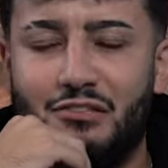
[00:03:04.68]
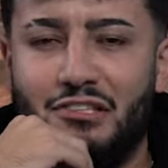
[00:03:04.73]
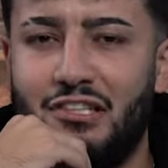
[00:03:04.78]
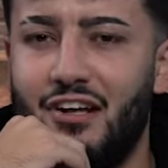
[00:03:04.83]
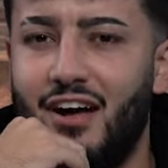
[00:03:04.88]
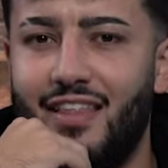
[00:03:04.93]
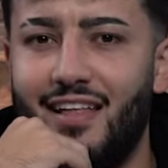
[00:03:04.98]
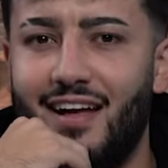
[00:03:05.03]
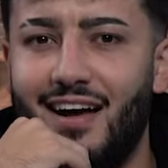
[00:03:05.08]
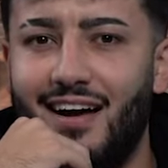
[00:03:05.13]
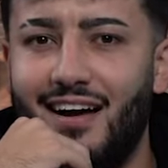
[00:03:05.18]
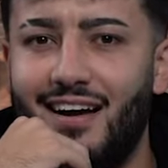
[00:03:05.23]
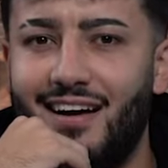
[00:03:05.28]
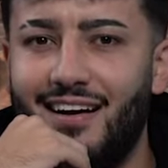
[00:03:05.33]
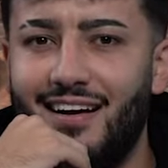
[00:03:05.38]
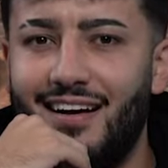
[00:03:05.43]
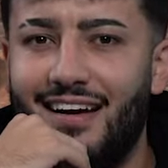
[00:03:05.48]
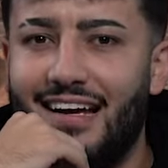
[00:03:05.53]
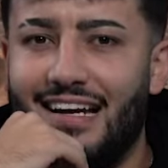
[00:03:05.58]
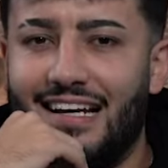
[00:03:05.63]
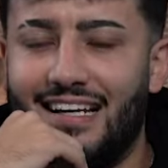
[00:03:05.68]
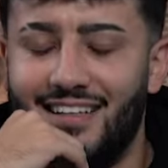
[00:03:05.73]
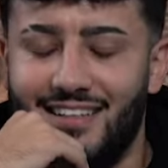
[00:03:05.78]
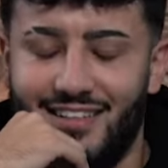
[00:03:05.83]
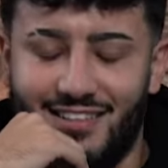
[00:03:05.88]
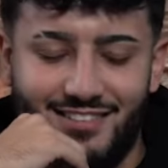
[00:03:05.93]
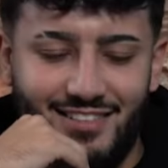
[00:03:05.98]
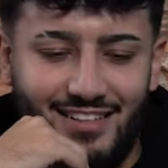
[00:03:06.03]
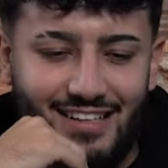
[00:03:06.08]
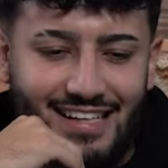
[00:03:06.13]
just like that.
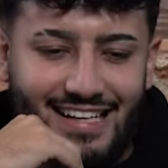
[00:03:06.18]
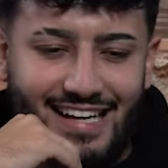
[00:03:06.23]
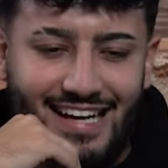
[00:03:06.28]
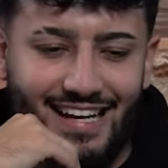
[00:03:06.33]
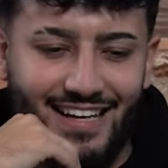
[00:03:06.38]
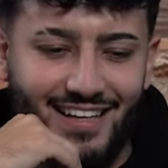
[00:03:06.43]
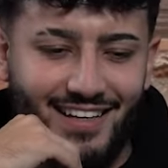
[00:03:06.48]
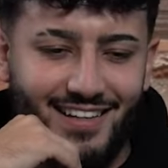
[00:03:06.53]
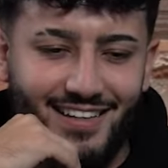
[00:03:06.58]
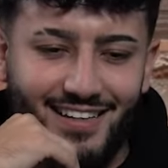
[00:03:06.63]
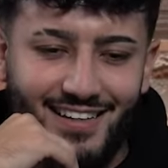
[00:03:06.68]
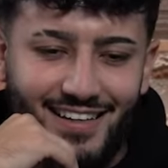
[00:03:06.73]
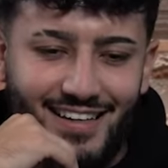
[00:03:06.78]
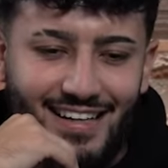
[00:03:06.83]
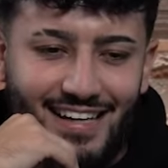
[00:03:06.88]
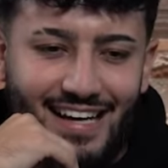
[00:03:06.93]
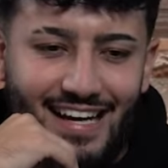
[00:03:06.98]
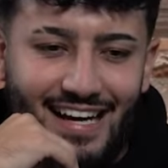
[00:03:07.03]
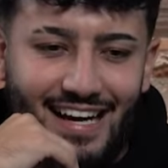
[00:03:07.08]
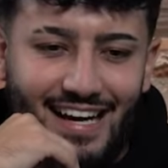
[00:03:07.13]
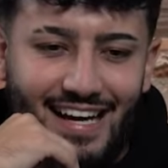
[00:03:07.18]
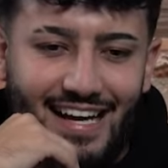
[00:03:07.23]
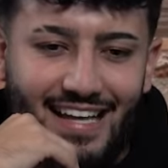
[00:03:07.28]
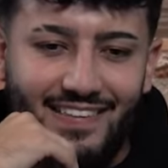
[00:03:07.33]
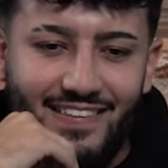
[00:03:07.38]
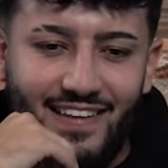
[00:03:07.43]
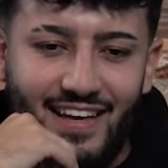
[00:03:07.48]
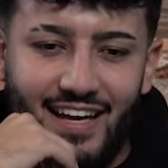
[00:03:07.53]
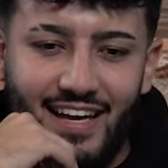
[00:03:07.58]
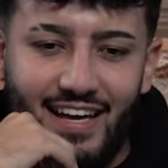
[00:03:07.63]
I was like, okay.
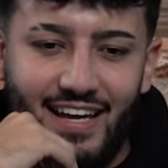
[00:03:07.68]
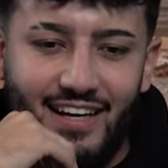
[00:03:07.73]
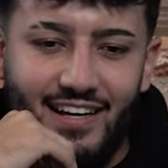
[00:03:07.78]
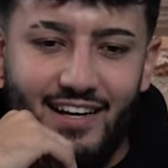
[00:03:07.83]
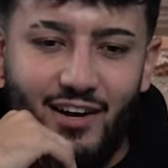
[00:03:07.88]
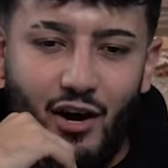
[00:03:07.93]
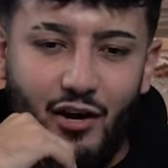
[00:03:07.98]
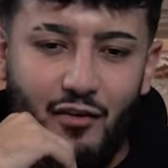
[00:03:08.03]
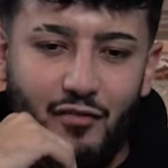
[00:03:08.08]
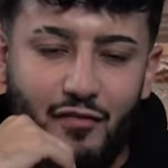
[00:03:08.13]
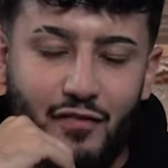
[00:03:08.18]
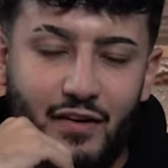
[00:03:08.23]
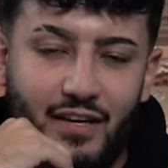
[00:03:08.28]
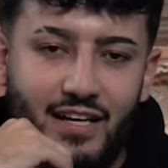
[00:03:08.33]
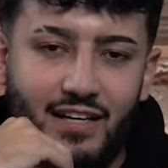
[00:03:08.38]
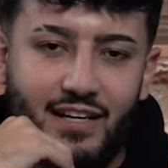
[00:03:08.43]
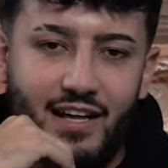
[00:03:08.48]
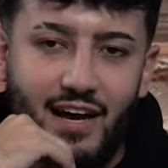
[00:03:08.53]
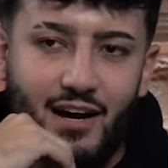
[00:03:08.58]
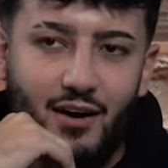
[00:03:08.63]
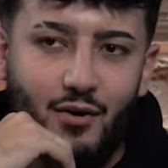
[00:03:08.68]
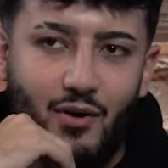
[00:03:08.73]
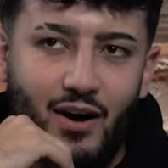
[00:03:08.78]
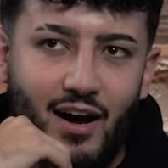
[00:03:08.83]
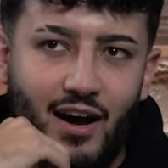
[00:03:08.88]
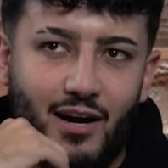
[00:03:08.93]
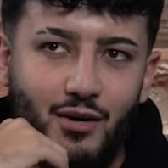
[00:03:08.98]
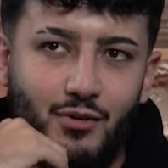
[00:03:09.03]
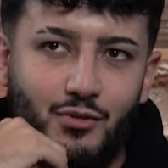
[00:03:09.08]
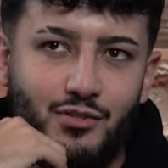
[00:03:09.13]
And then I figured out
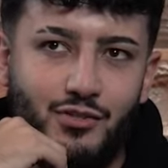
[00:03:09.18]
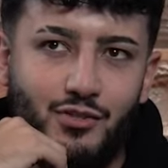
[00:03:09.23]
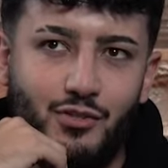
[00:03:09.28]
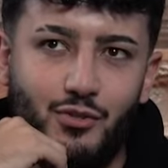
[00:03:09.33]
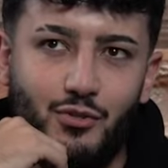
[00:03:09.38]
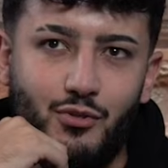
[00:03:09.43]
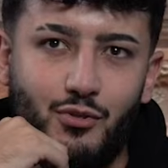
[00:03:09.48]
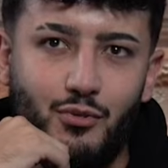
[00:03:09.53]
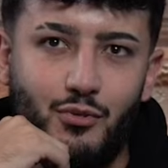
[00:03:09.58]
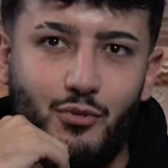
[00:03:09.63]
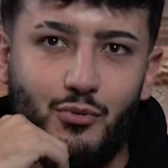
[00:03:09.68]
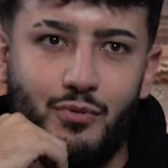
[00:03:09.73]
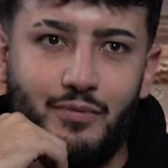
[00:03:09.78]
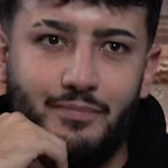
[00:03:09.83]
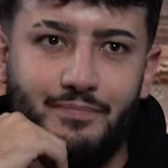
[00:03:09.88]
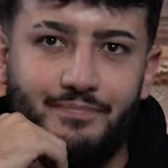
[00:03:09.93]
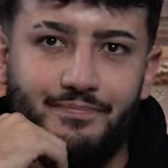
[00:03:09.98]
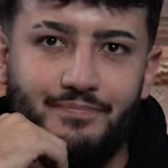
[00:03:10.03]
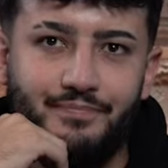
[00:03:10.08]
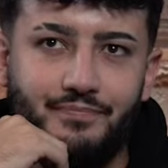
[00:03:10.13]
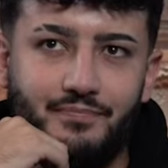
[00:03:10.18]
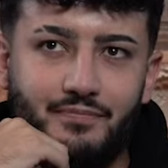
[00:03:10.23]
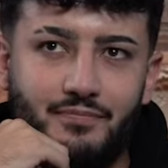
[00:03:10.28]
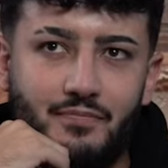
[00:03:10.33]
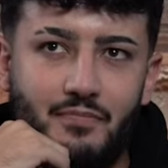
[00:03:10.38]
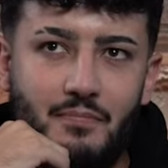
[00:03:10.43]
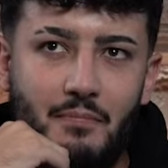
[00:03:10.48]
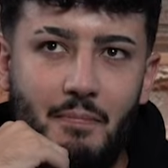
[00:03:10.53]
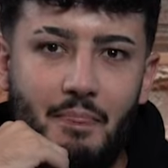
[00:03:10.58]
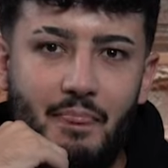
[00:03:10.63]
how to
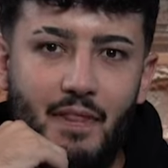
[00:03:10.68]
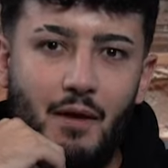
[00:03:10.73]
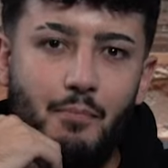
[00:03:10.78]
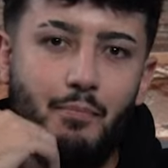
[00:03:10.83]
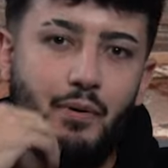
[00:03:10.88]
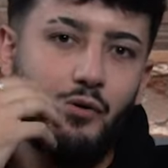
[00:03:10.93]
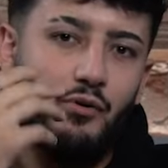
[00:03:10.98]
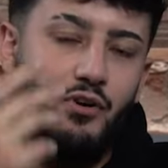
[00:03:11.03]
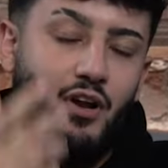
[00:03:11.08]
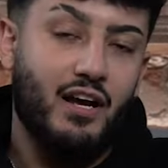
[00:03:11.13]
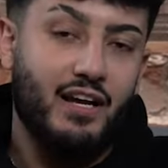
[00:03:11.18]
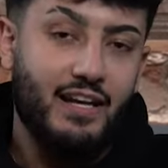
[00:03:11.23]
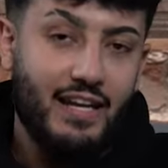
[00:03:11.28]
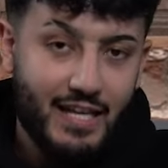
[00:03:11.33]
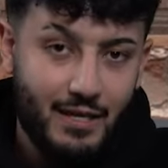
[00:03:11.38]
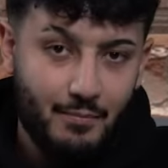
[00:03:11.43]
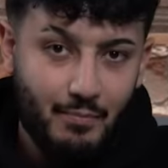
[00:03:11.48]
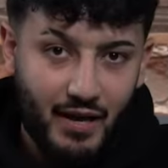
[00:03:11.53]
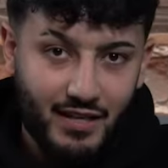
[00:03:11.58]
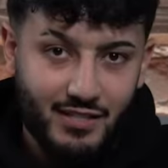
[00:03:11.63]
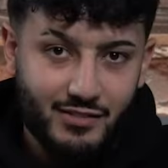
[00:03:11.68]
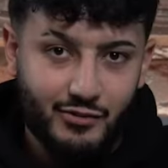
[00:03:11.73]
build like an eBay